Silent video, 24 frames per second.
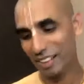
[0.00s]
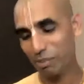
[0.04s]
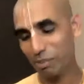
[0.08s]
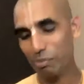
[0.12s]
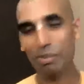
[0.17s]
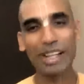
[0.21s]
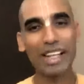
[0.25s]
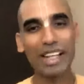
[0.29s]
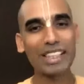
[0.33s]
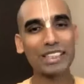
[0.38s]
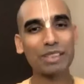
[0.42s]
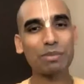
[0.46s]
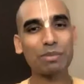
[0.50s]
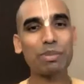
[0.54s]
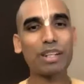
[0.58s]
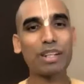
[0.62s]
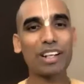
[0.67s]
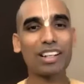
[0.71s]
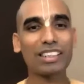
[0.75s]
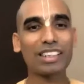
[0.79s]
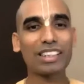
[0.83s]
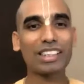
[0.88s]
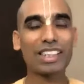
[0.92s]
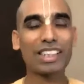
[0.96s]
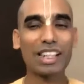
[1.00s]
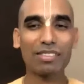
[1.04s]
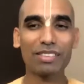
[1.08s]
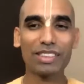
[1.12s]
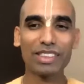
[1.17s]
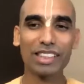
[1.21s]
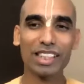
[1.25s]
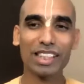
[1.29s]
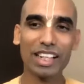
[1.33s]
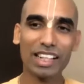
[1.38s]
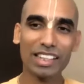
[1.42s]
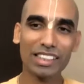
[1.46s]
praised by all the
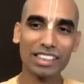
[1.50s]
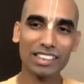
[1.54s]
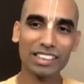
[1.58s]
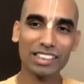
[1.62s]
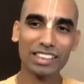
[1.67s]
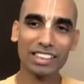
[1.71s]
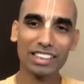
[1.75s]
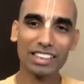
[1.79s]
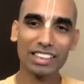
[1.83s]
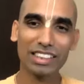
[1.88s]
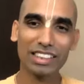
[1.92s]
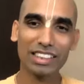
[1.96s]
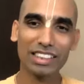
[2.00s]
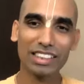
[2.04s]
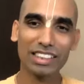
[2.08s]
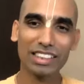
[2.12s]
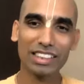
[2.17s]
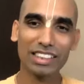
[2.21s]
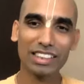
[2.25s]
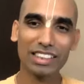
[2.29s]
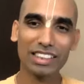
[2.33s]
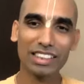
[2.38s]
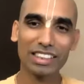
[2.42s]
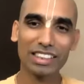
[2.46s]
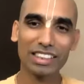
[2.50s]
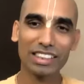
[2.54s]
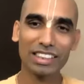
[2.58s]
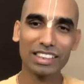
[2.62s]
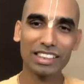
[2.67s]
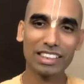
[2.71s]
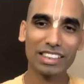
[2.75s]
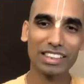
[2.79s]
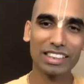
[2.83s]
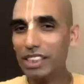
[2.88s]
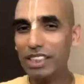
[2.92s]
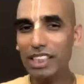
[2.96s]
devatas,
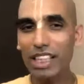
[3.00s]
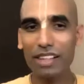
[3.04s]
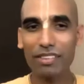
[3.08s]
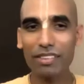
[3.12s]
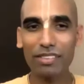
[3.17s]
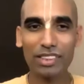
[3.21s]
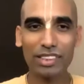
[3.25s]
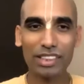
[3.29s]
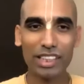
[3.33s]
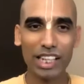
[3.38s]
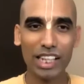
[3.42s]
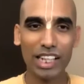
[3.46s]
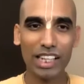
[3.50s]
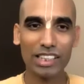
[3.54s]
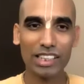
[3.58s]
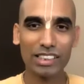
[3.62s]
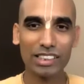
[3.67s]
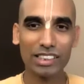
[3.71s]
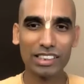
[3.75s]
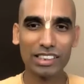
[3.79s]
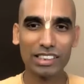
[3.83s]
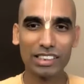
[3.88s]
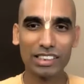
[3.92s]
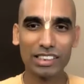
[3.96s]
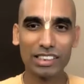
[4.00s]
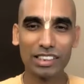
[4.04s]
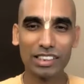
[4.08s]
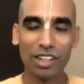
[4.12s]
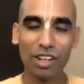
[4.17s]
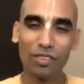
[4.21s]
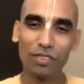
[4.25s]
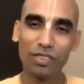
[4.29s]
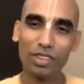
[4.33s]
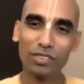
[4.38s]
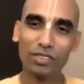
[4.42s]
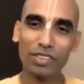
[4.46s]
most of the devatas
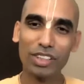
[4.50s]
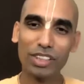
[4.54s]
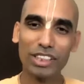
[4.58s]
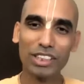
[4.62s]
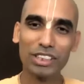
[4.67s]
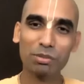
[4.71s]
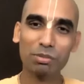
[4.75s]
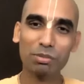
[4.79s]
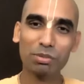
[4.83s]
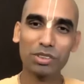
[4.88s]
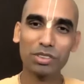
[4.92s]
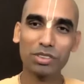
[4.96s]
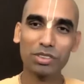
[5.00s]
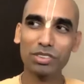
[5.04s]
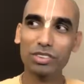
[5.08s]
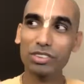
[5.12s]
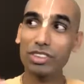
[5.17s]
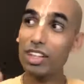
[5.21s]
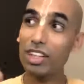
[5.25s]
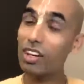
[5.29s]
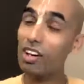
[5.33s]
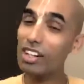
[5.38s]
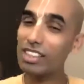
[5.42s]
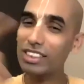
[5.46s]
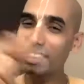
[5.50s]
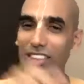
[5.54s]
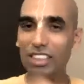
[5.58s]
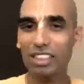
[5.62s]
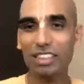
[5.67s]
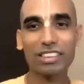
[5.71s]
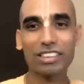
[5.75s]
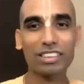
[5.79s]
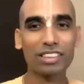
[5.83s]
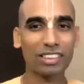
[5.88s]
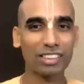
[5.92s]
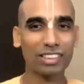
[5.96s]
offer worship to the Lord's
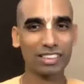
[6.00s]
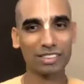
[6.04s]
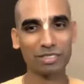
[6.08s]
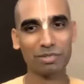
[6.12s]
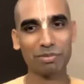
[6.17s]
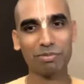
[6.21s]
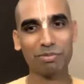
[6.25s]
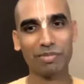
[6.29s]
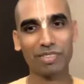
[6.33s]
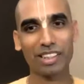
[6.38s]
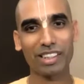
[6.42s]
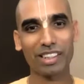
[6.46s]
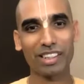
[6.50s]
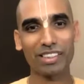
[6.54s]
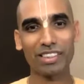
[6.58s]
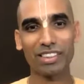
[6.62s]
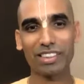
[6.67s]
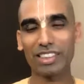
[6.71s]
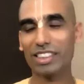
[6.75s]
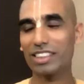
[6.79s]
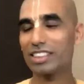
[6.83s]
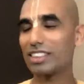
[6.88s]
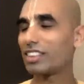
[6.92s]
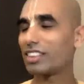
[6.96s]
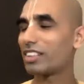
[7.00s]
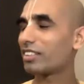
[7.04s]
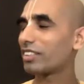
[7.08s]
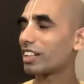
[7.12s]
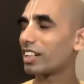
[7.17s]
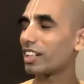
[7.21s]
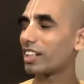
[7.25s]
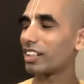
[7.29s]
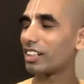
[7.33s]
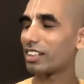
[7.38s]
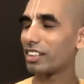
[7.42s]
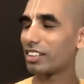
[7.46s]
consort. You know that
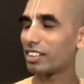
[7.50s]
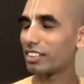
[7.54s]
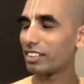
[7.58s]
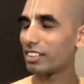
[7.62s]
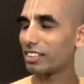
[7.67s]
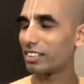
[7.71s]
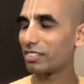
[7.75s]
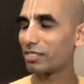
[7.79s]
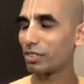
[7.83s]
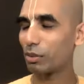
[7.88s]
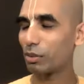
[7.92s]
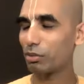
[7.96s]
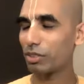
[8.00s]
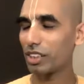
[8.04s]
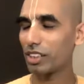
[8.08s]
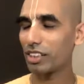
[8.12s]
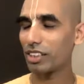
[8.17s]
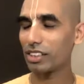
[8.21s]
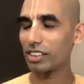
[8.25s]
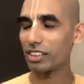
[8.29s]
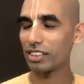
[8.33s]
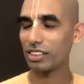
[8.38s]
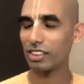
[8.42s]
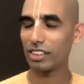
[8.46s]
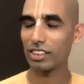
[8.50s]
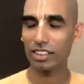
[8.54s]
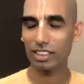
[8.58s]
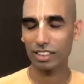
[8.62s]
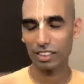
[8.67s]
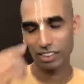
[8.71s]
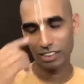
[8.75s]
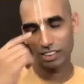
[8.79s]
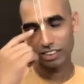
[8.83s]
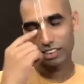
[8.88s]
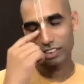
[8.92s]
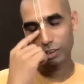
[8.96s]
shloka from the
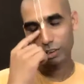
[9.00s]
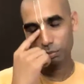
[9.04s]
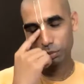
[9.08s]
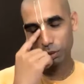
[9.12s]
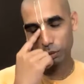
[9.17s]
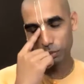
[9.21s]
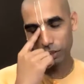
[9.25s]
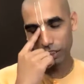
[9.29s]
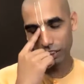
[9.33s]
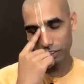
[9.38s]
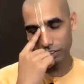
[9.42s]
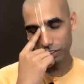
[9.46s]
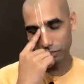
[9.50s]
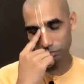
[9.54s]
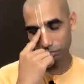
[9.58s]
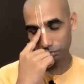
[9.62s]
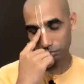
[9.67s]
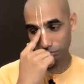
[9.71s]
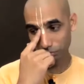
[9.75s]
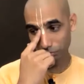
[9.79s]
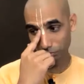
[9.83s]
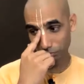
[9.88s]
Suprabhatam.